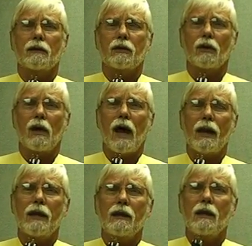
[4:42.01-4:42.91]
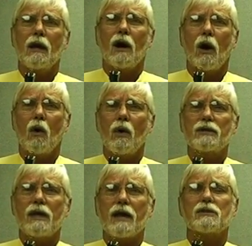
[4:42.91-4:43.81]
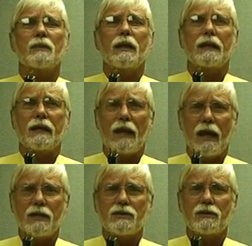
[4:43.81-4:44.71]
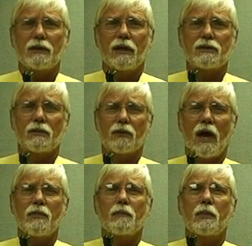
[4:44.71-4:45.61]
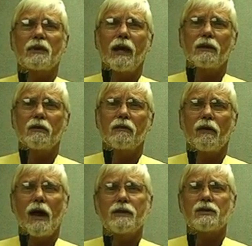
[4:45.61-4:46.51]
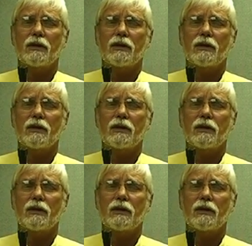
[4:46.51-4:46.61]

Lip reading: Your lighting always has to be encased in some type of protective device.